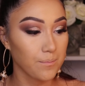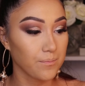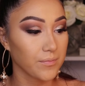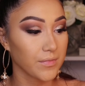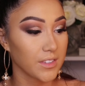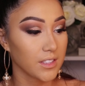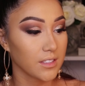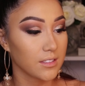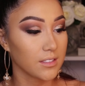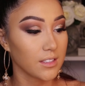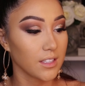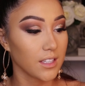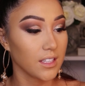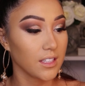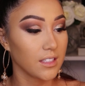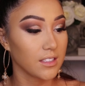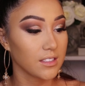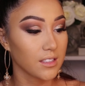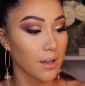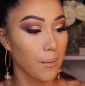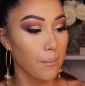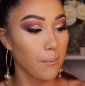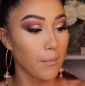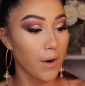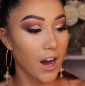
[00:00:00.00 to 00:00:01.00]
This is
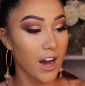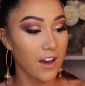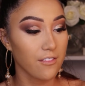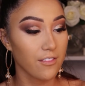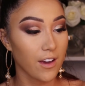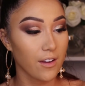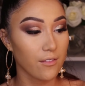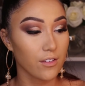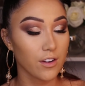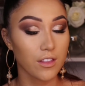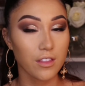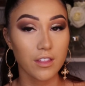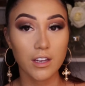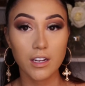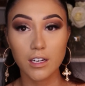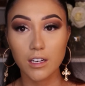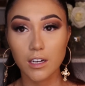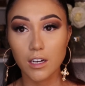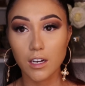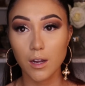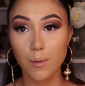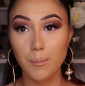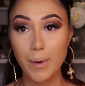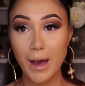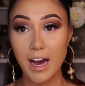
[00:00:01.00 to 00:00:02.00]
my favorite
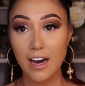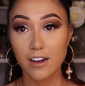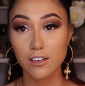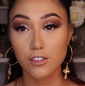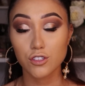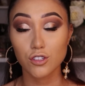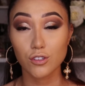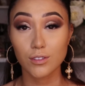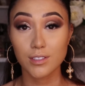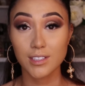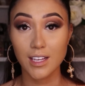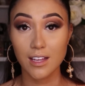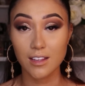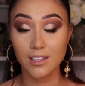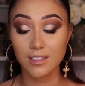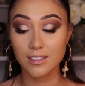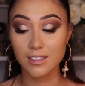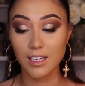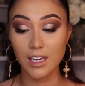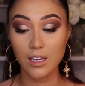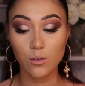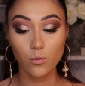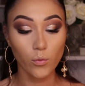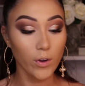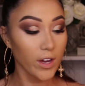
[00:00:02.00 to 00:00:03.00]
powder to set the
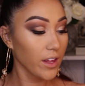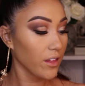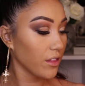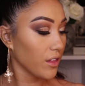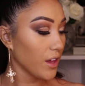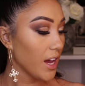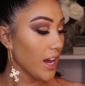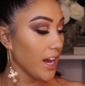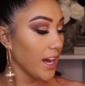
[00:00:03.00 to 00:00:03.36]
skin with.